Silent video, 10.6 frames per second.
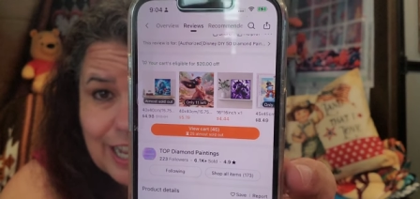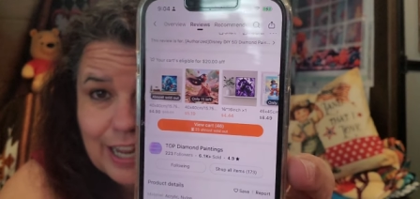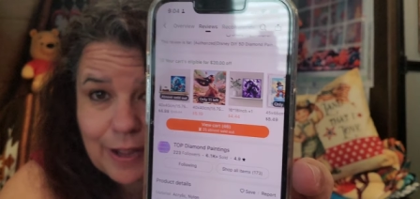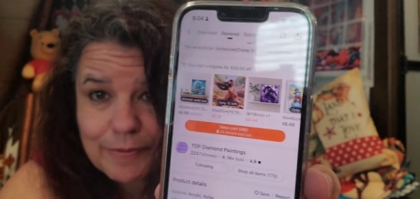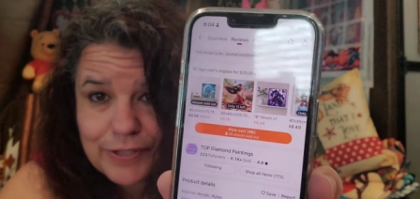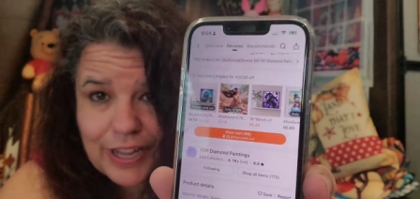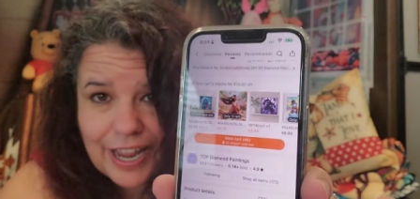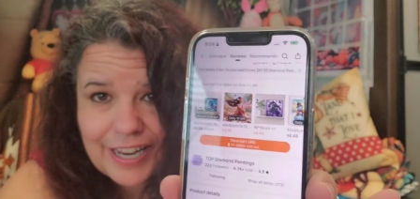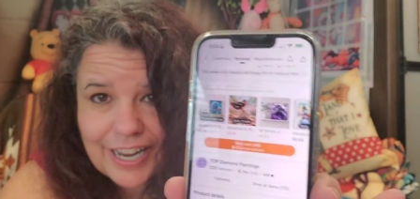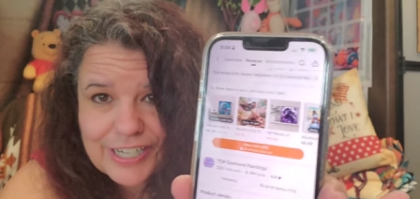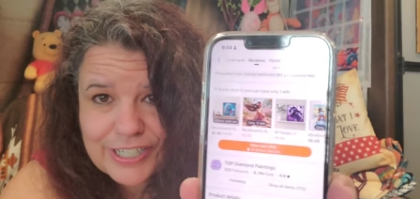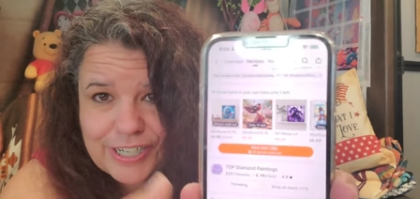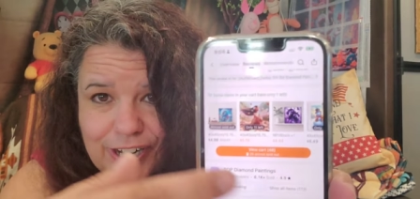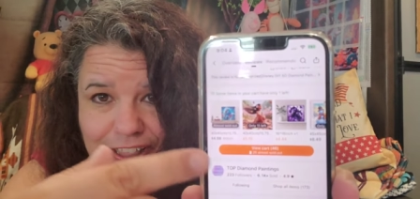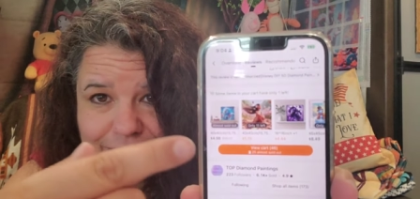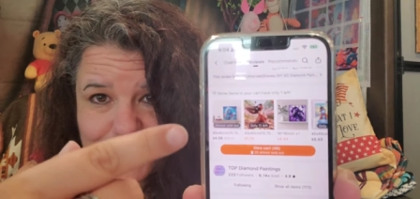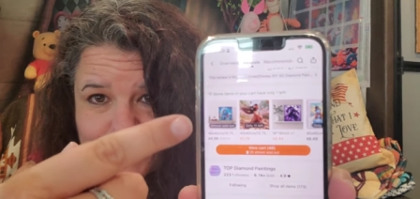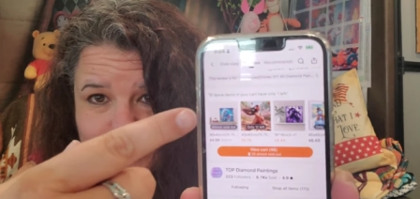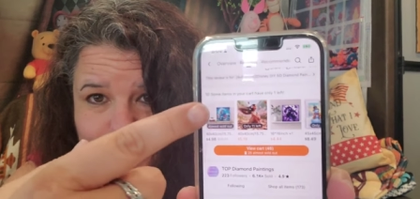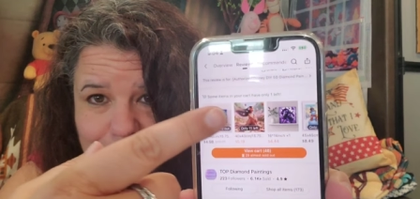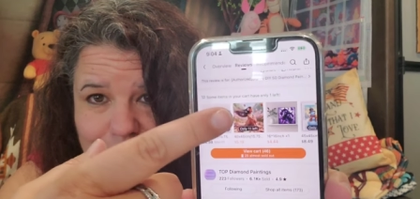I actually got this one
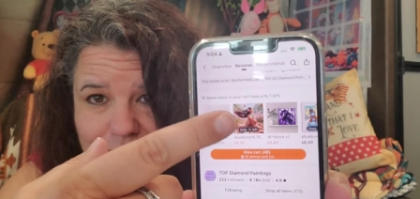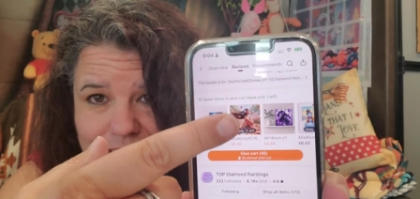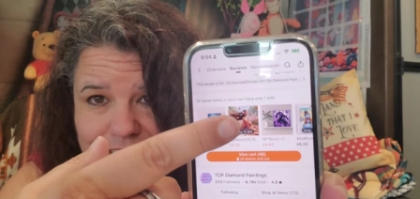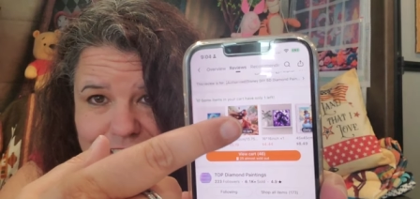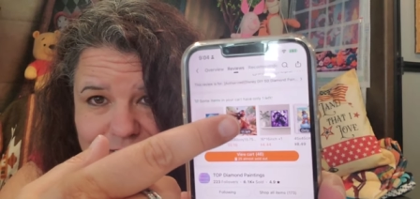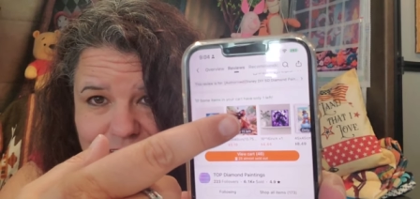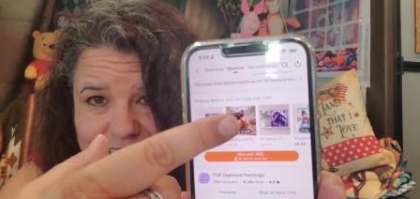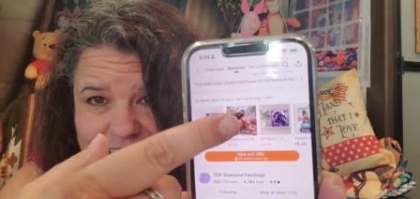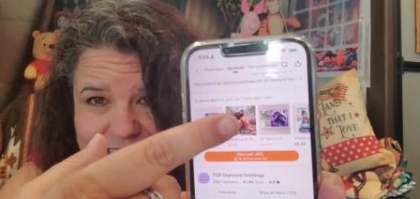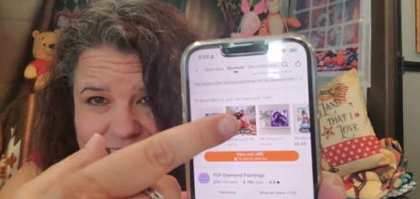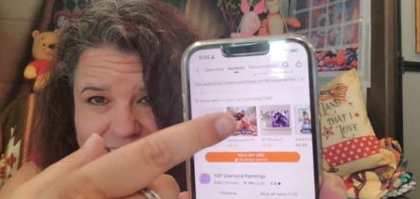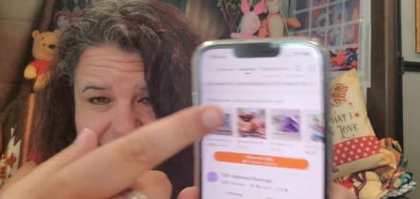in my cart right here.